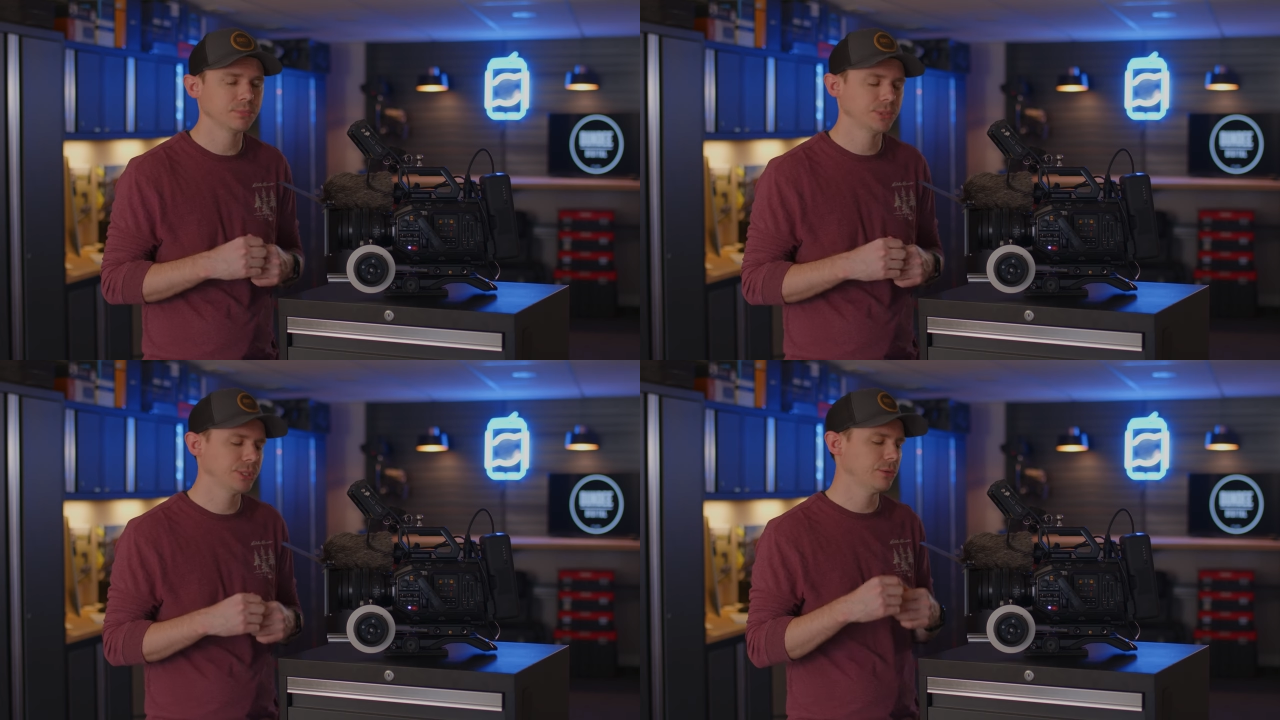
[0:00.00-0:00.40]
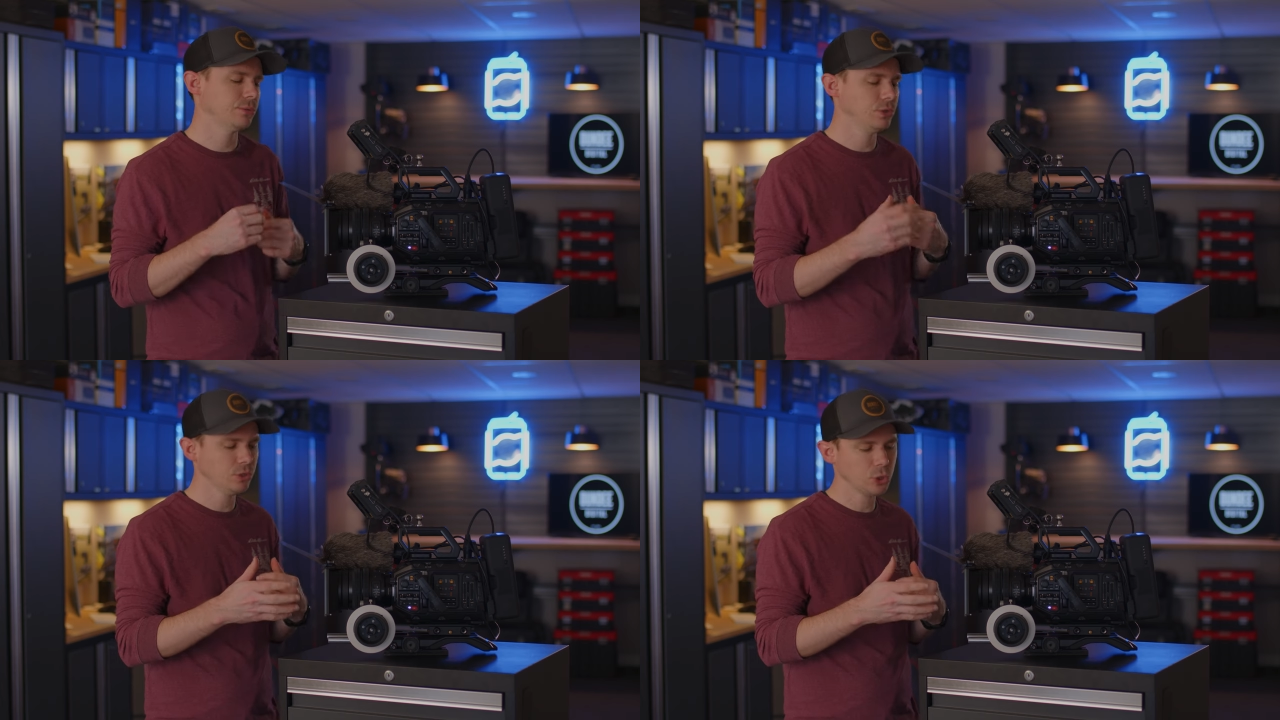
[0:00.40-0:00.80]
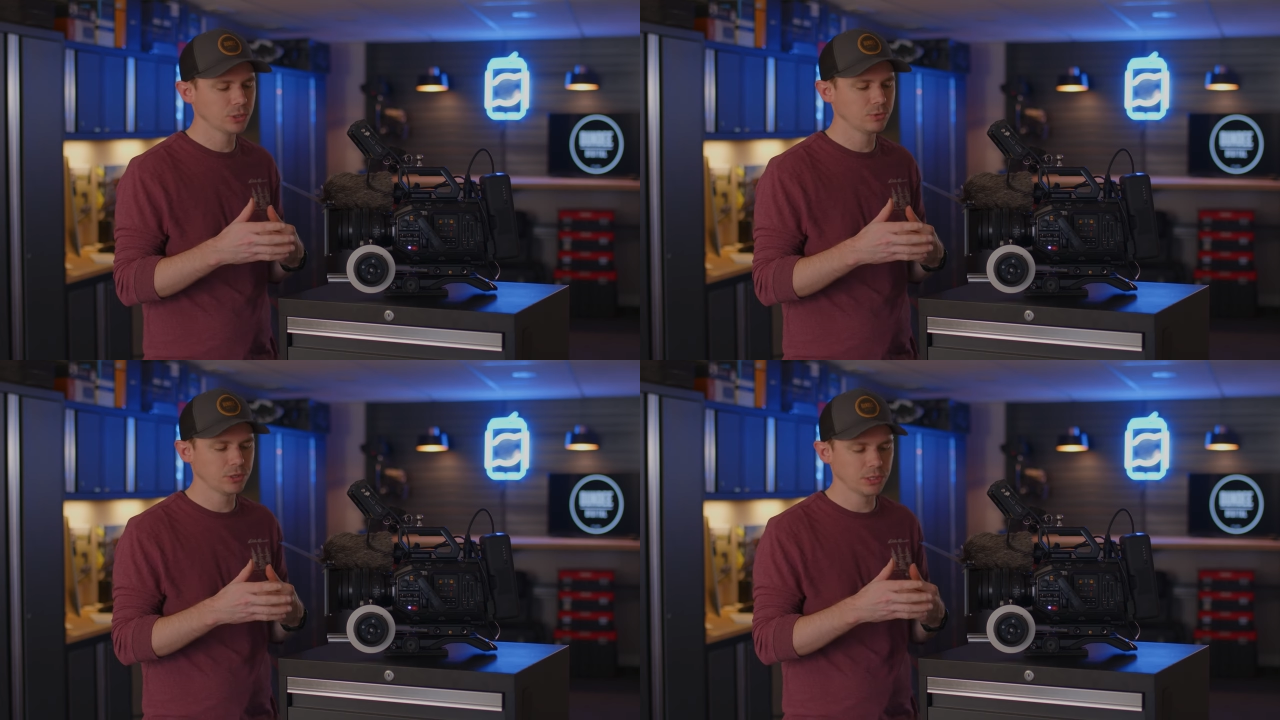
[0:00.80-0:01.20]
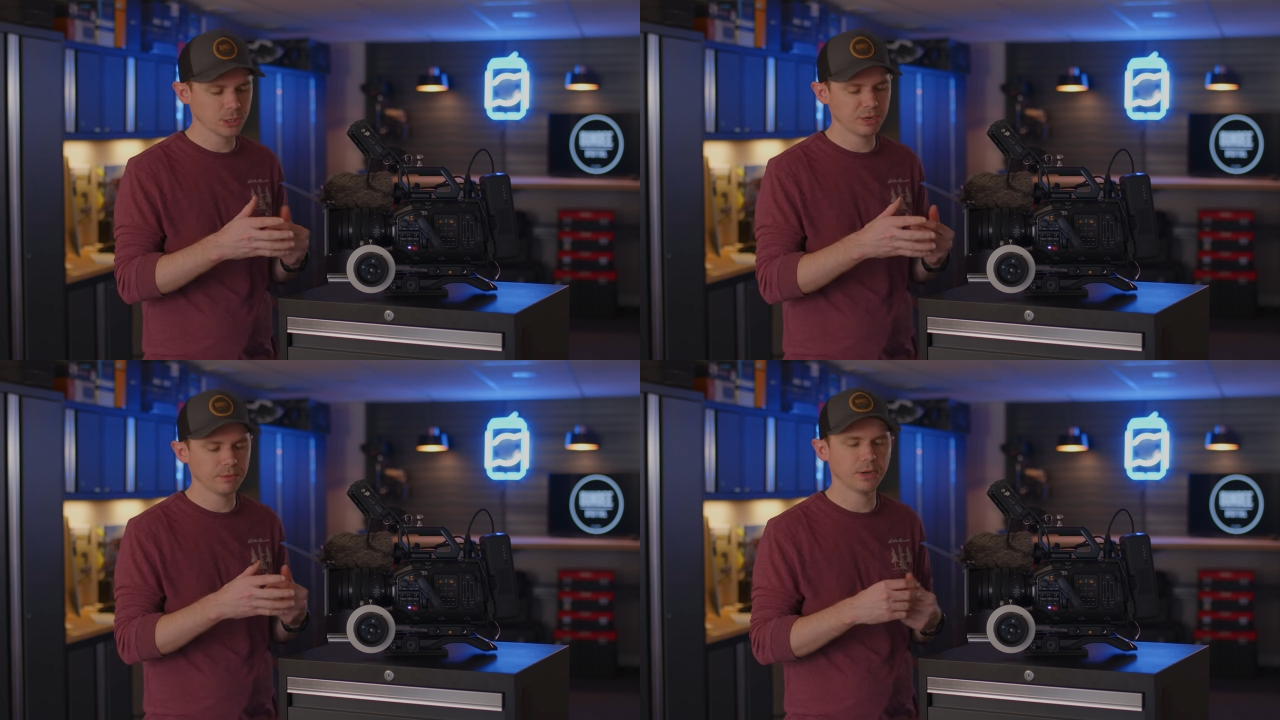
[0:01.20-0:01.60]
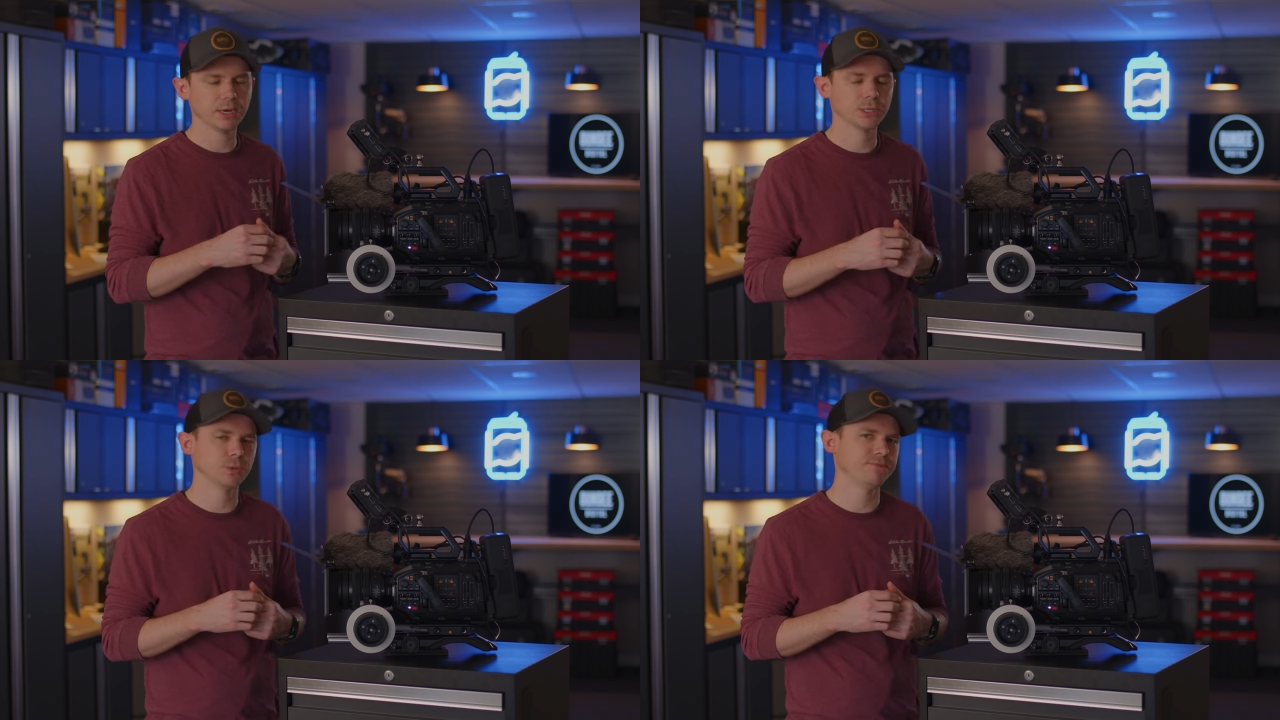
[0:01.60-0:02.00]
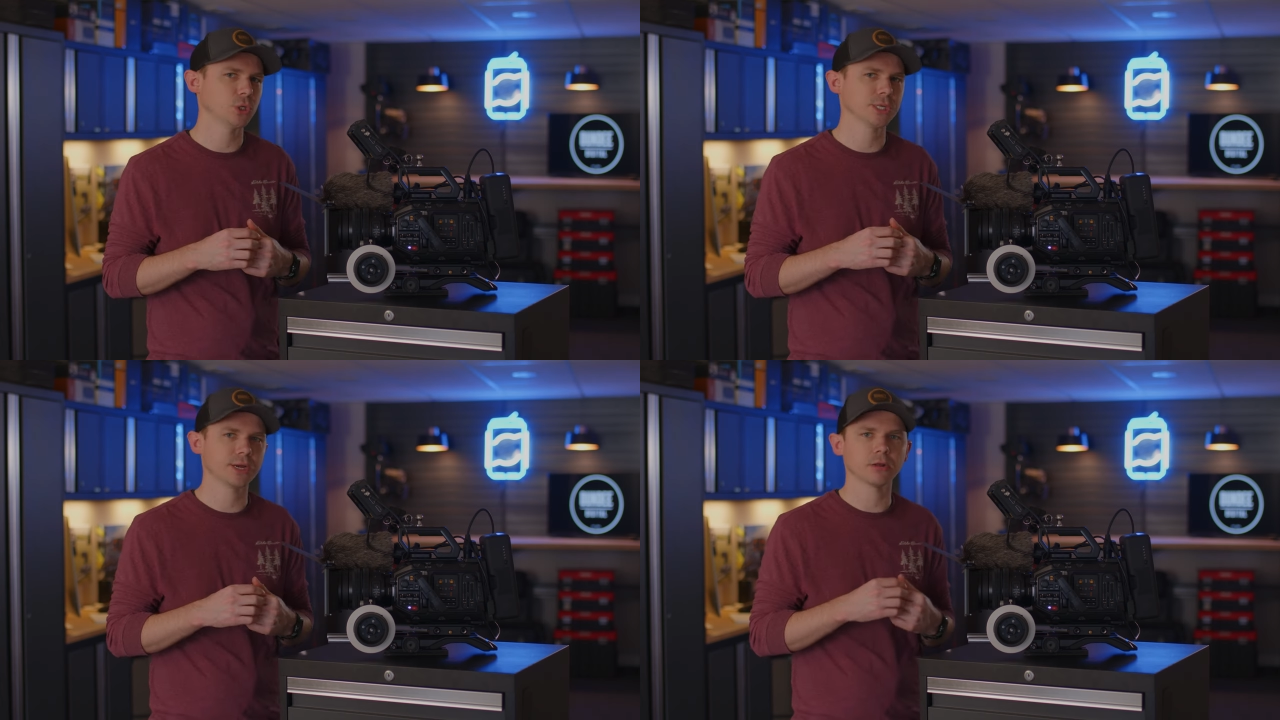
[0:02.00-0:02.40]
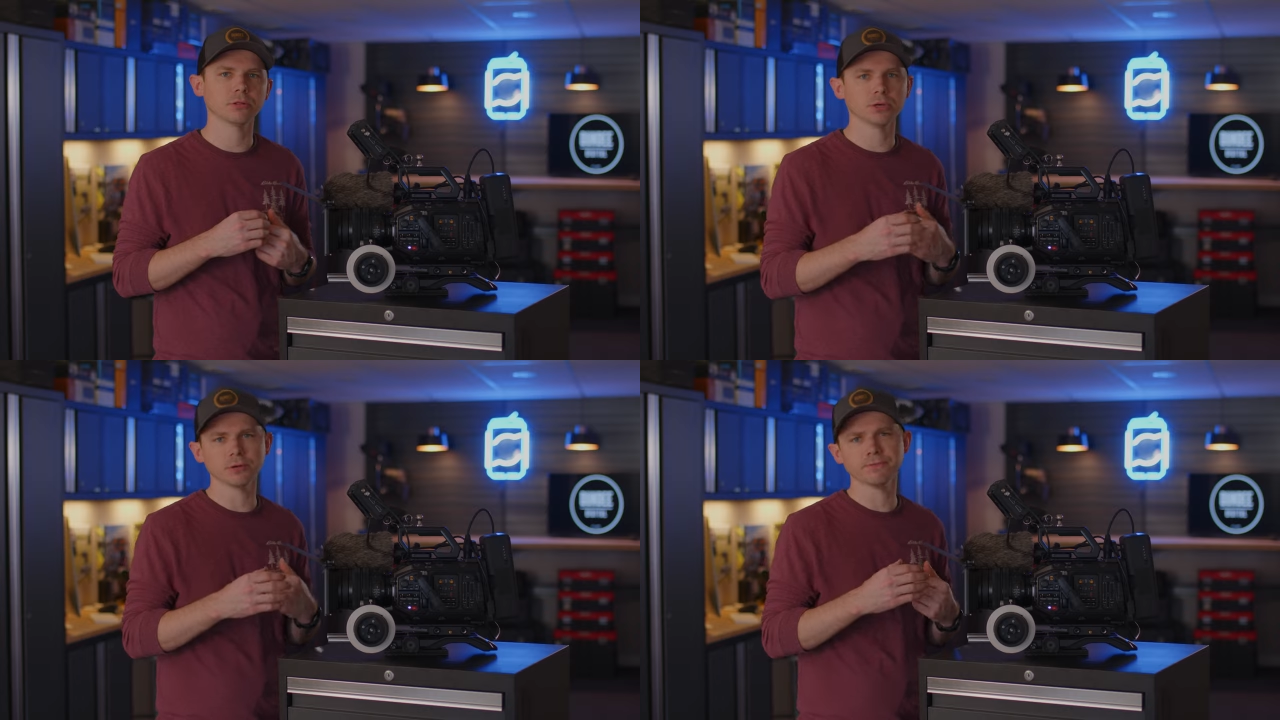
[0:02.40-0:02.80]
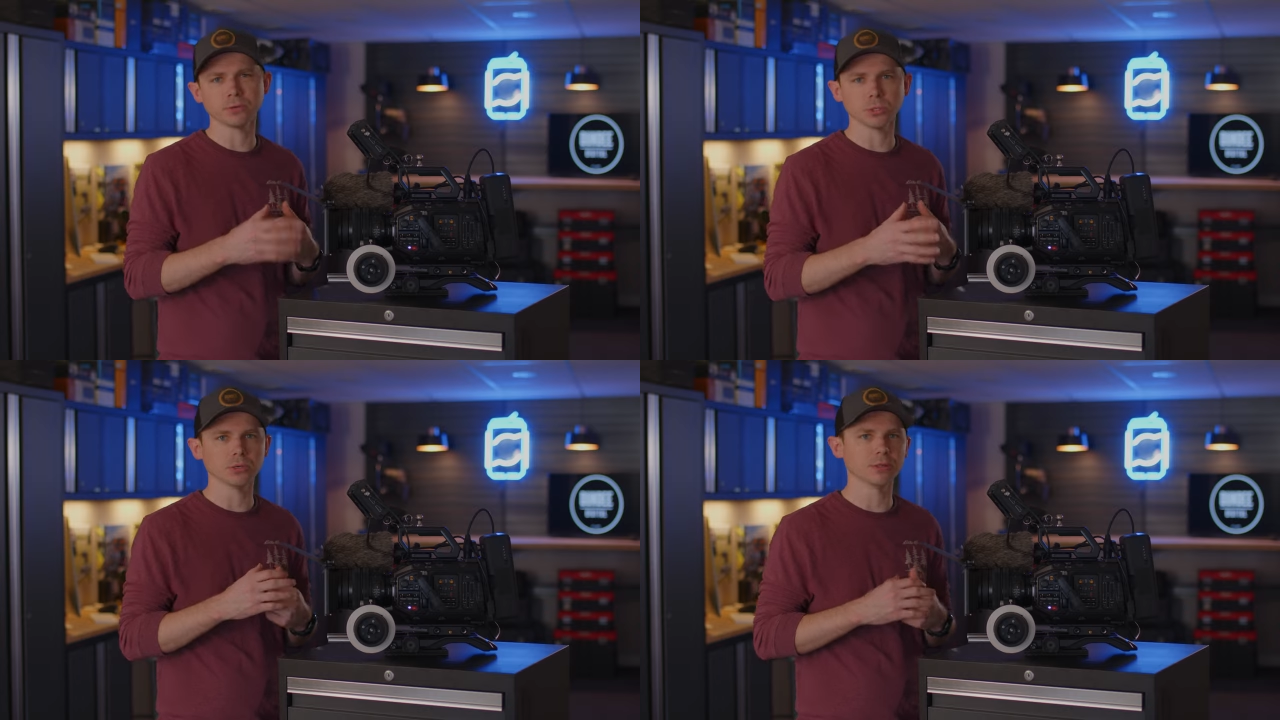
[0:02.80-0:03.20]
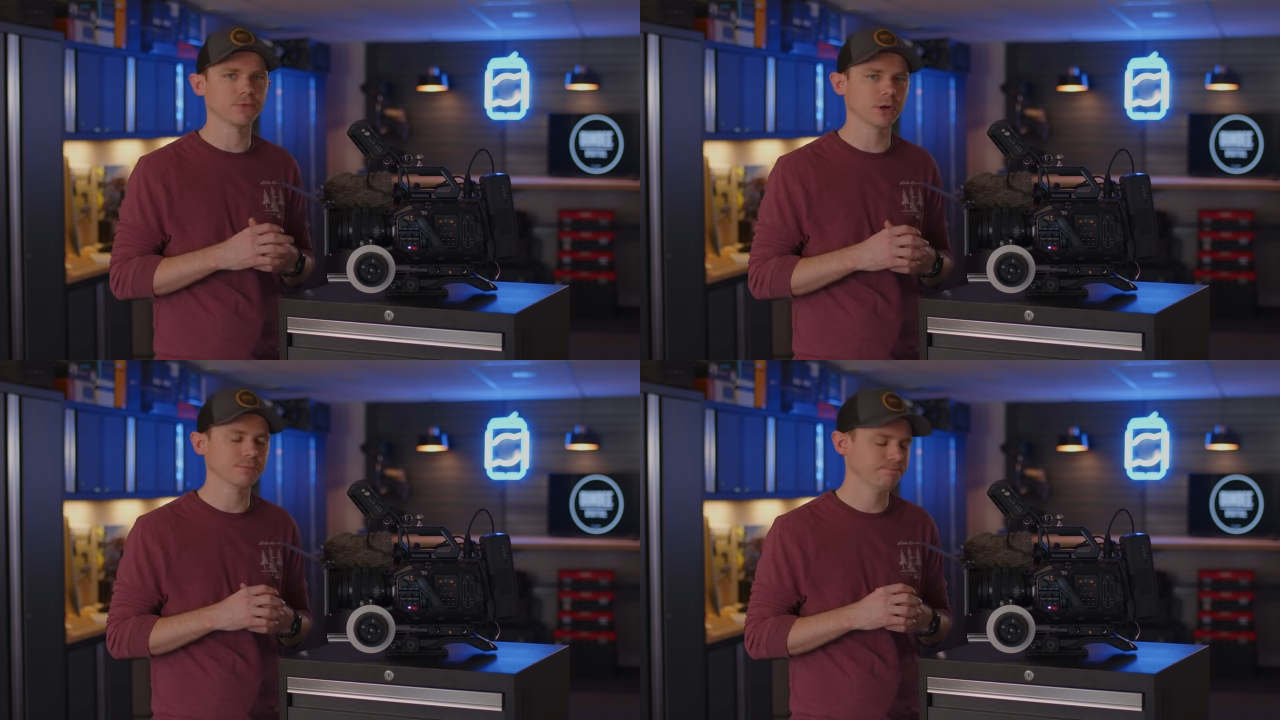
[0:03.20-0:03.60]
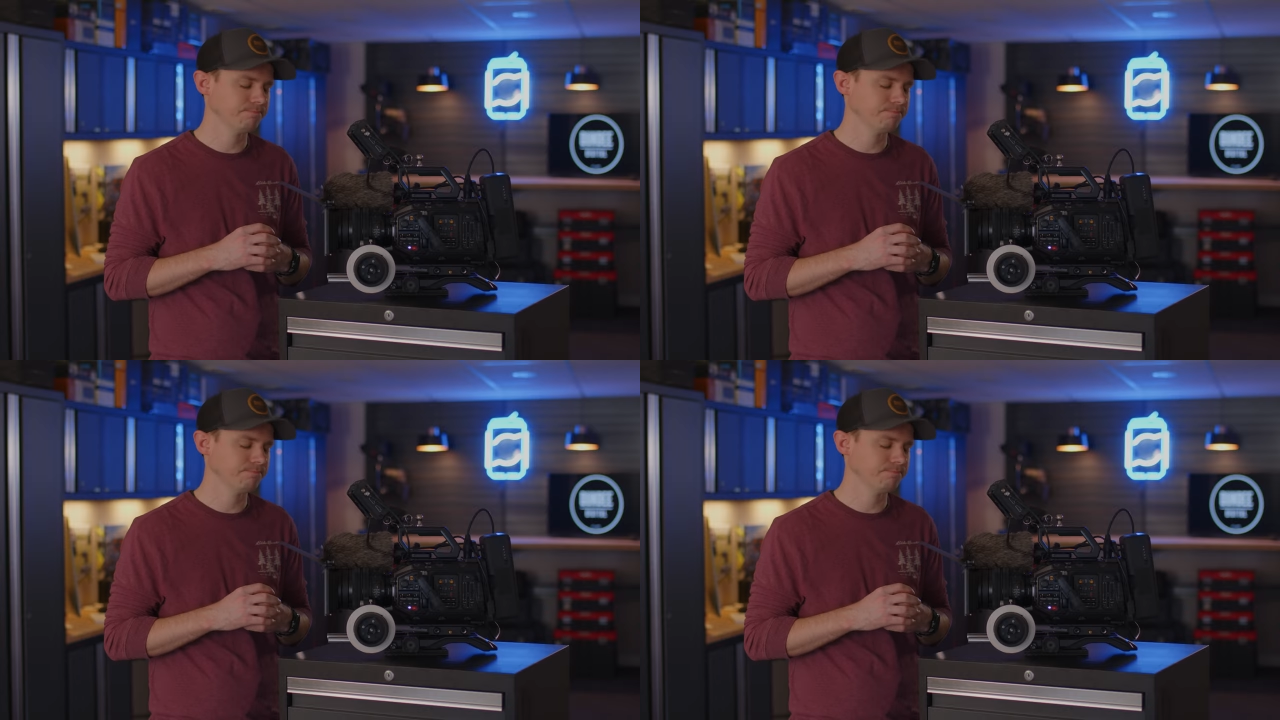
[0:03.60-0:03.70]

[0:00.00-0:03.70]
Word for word: so usually with this matte box, we've just got a clear filter in the front.